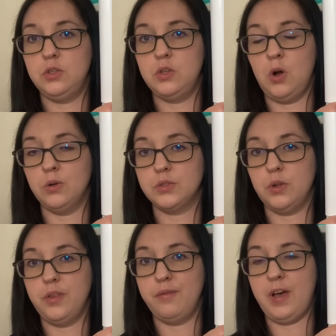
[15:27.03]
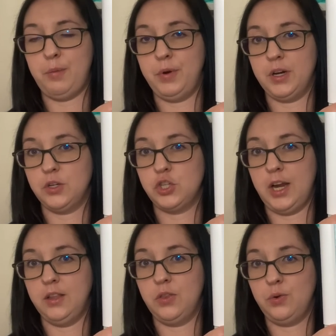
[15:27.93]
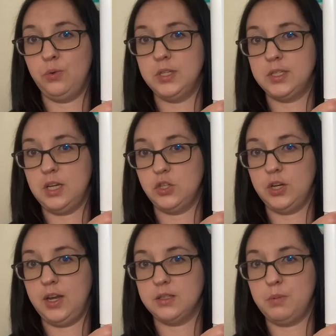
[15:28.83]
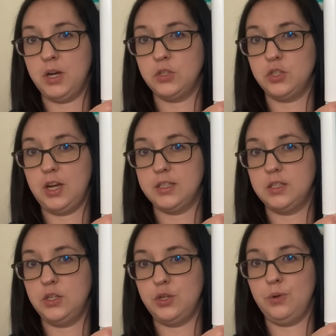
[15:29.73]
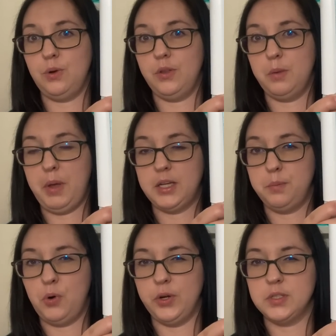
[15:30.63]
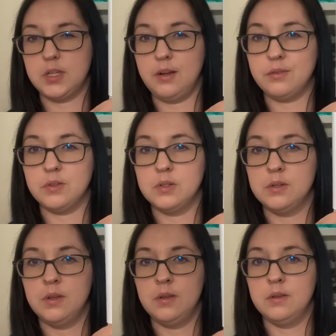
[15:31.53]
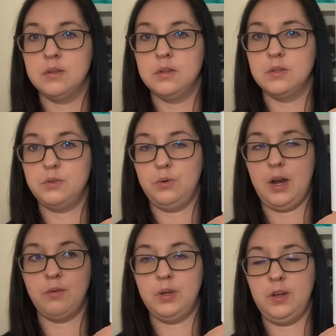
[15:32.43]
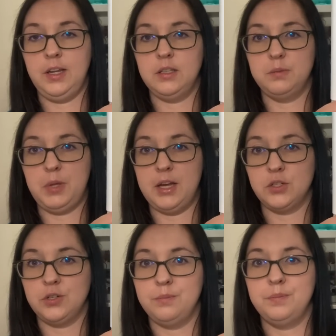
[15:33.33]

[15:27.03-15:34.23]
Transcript: dots on the fabric shine through the stitching as much as they do on the Petit Point stuff. So I really like the splash.